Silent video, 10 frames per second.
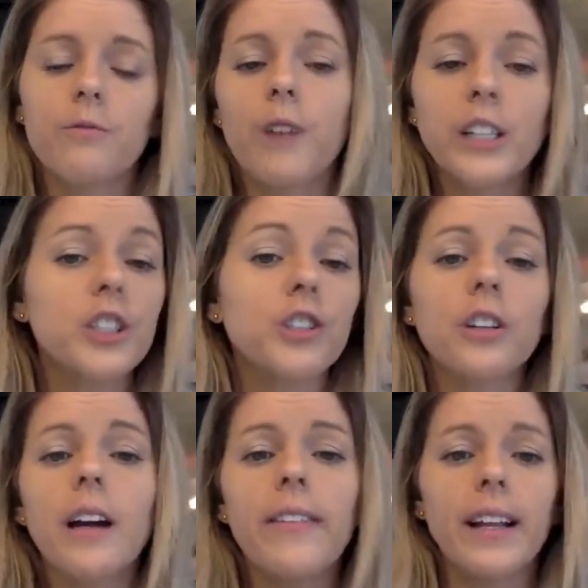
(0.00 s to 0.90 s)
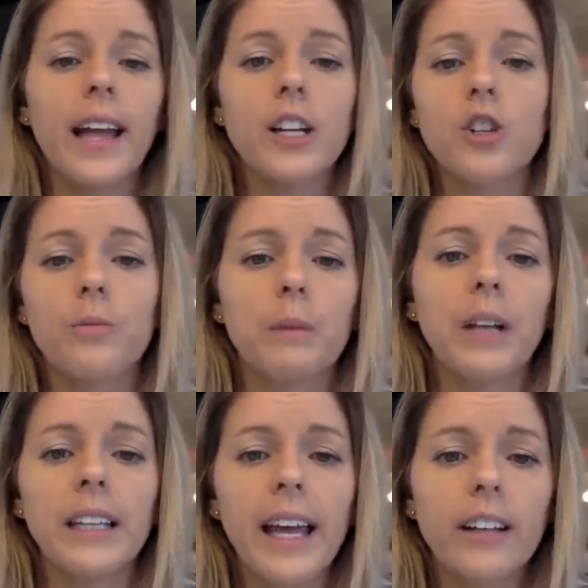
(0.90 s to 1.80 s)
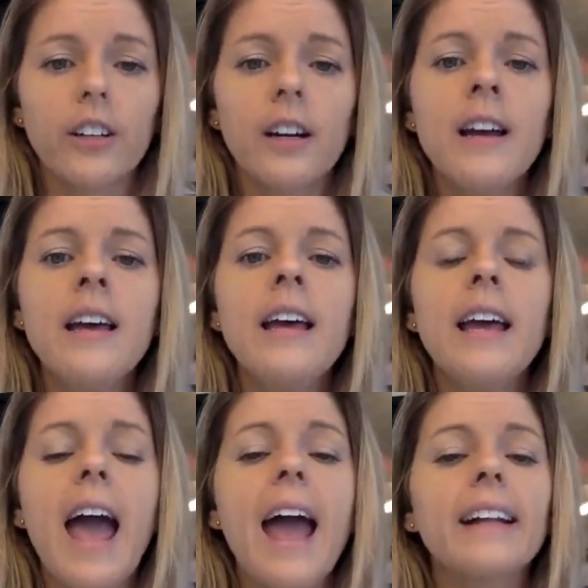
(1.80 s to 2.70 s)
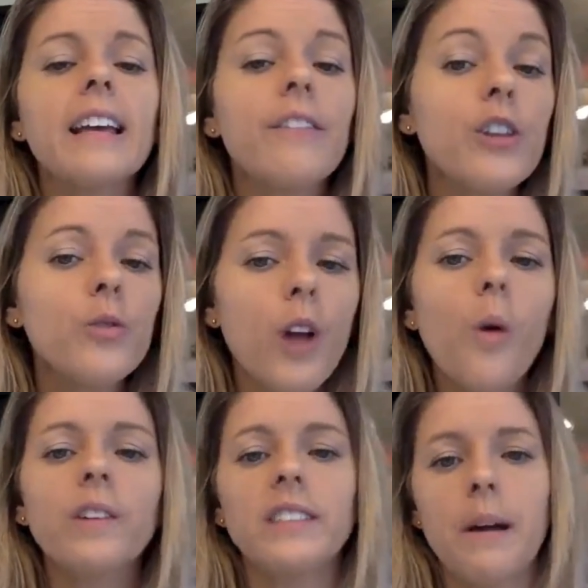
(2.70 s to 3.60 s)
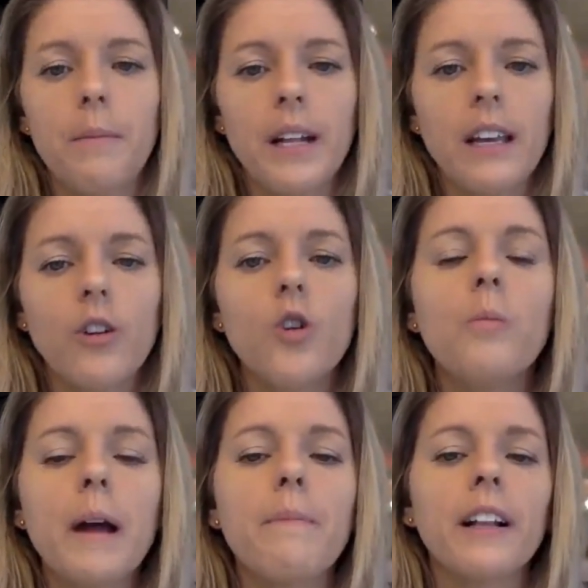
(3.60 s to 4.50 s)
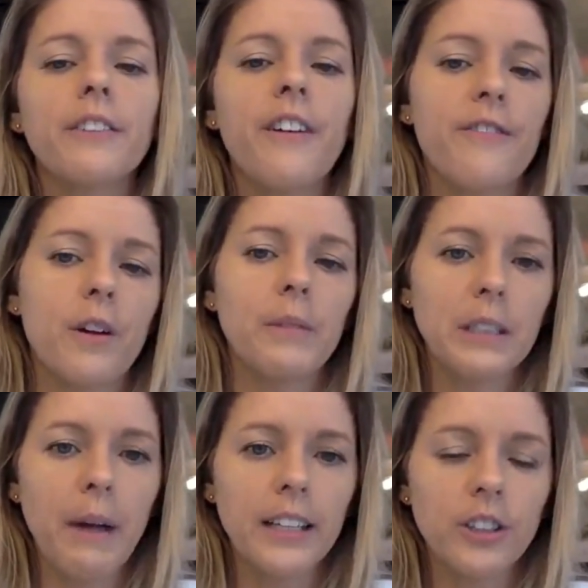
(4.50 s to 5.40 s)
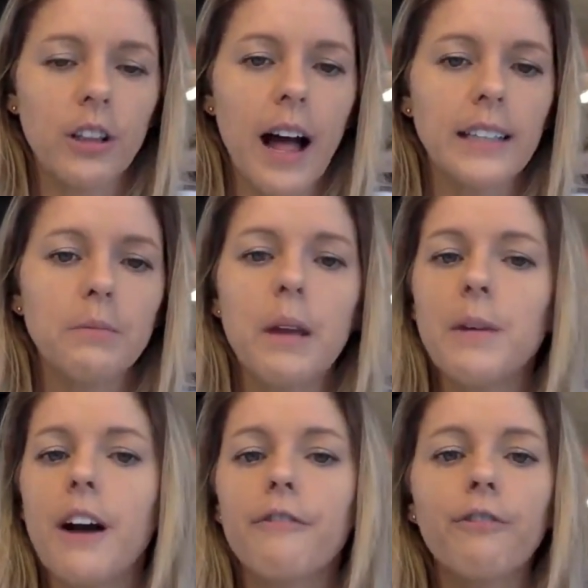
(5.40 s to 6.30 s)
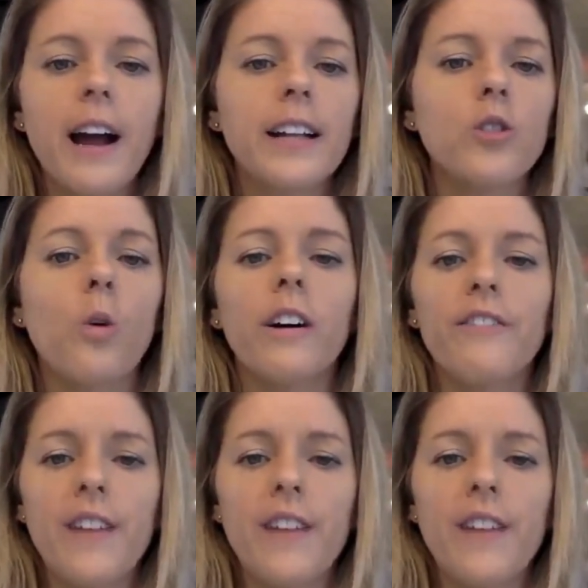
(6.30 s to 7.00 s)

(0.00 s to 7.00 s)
register and then catch the replay later. And if you know of somebody who might benefit from this masterclass, maybe a friend or a